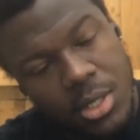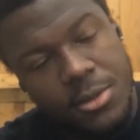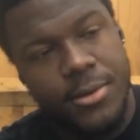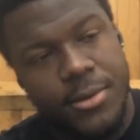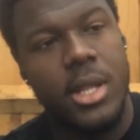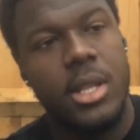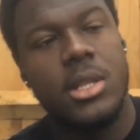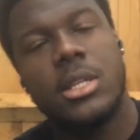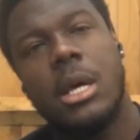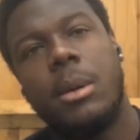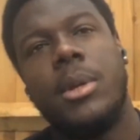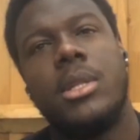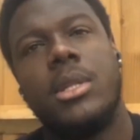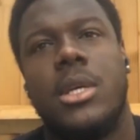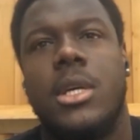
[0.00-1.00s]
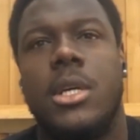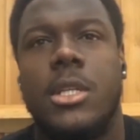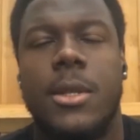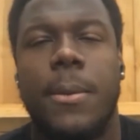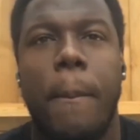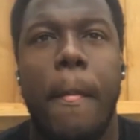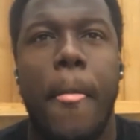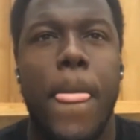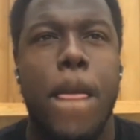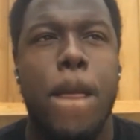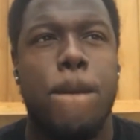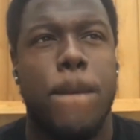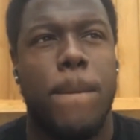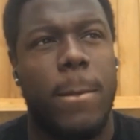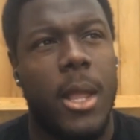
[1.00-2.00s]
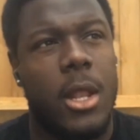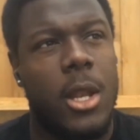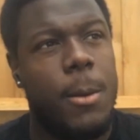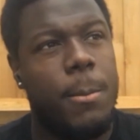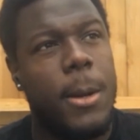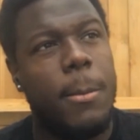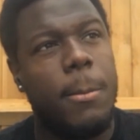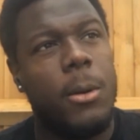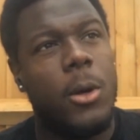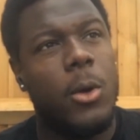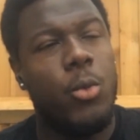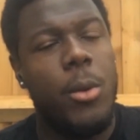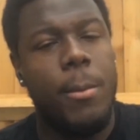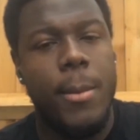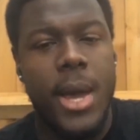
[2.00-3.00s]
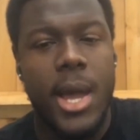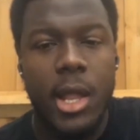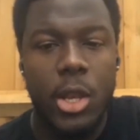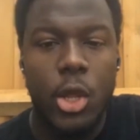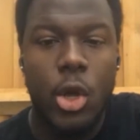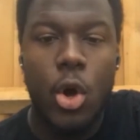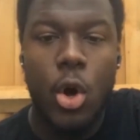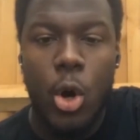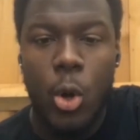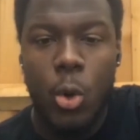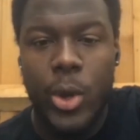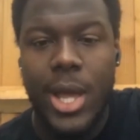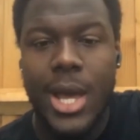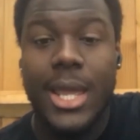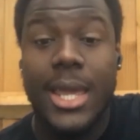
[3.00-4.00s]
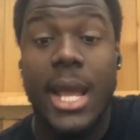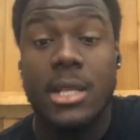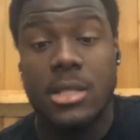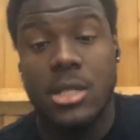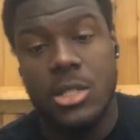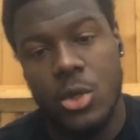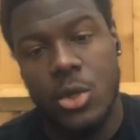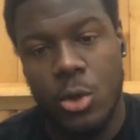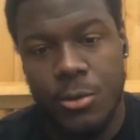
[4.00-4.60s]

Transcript: he's fine, he's coming to us. And I remember we met in the hallway at Kensington